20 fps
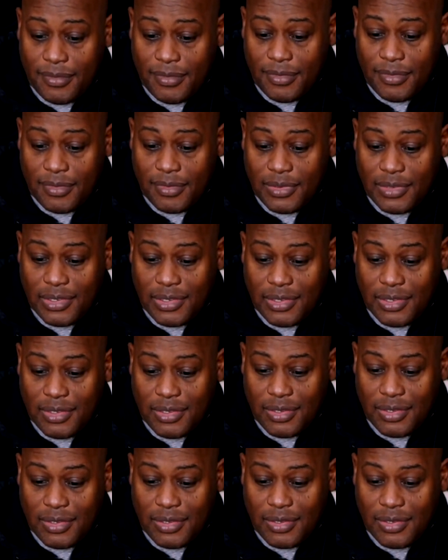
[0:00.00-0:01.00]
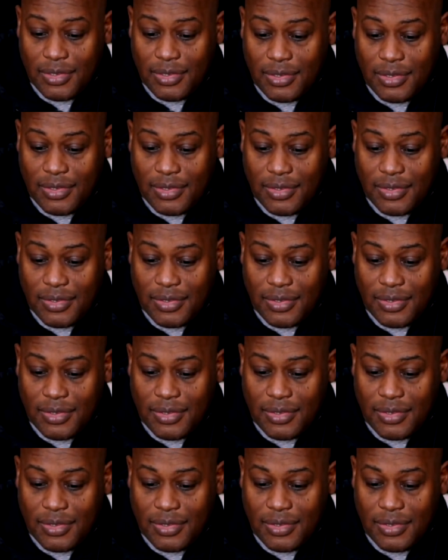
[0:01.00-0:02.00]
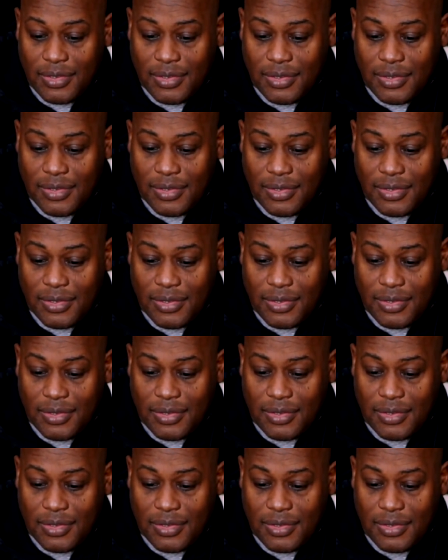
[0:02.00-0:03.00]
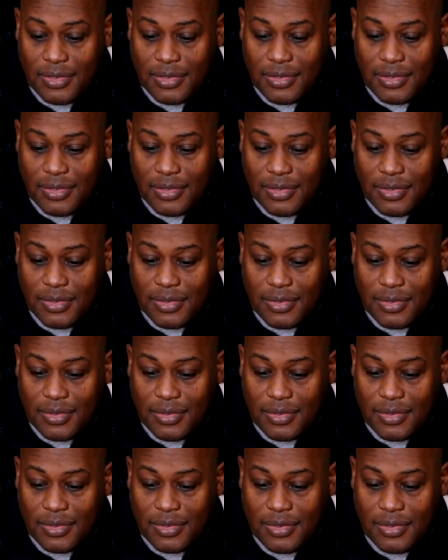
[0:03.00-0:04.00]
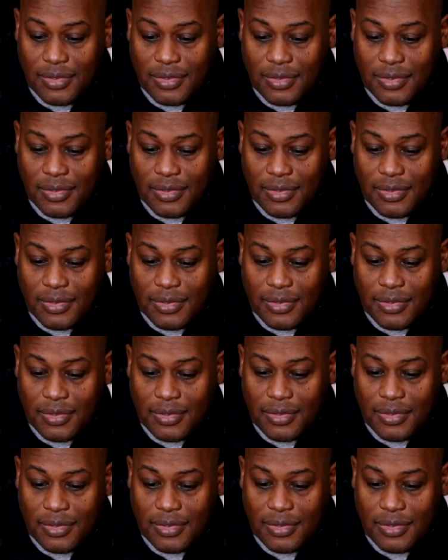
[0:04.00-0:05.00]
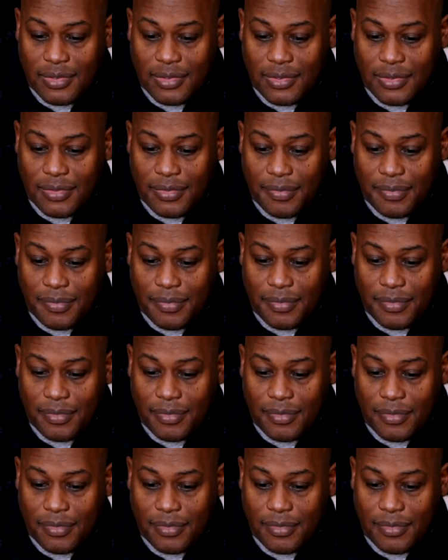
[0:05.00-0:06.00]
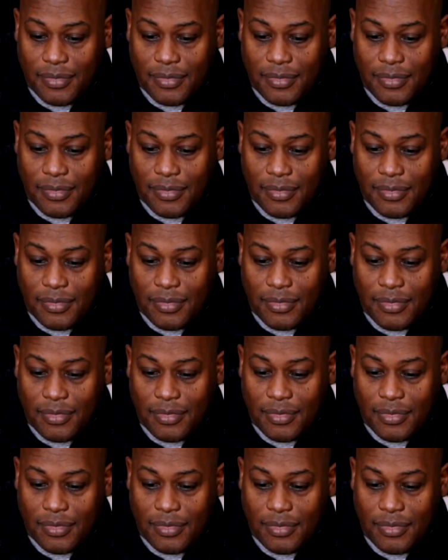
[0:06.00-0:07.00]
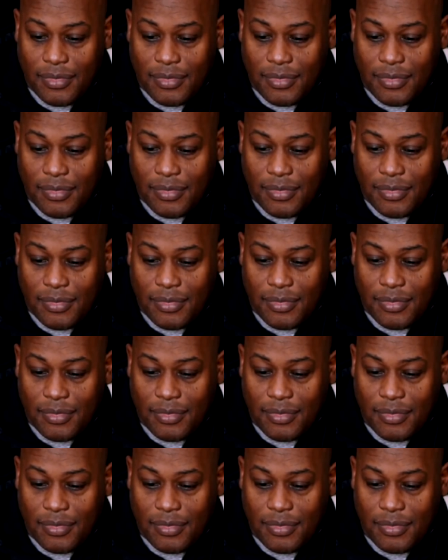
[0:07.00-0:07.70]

Nothing is said.